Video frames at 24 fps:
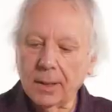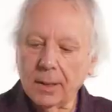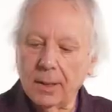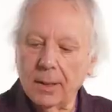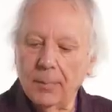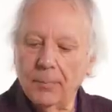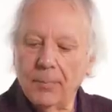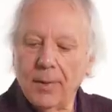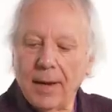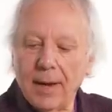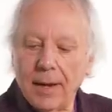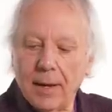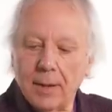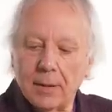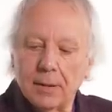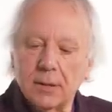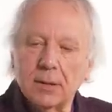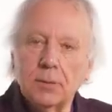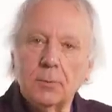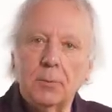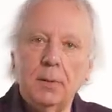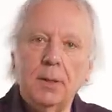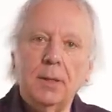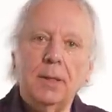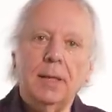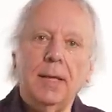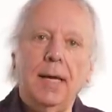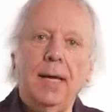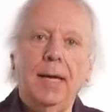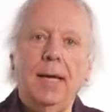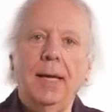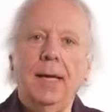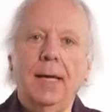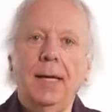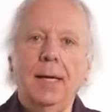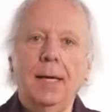compares with
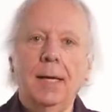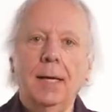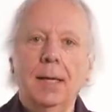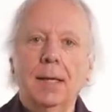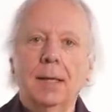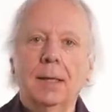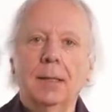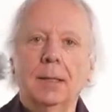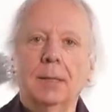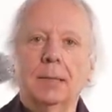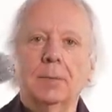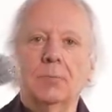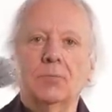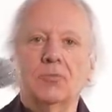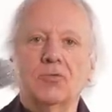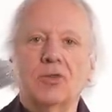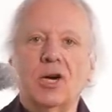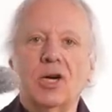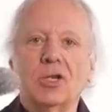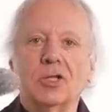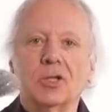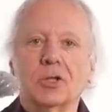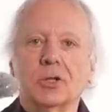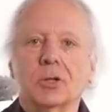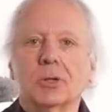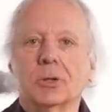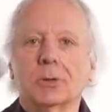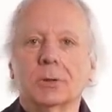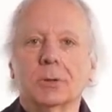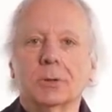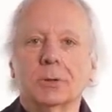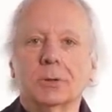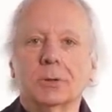a brush.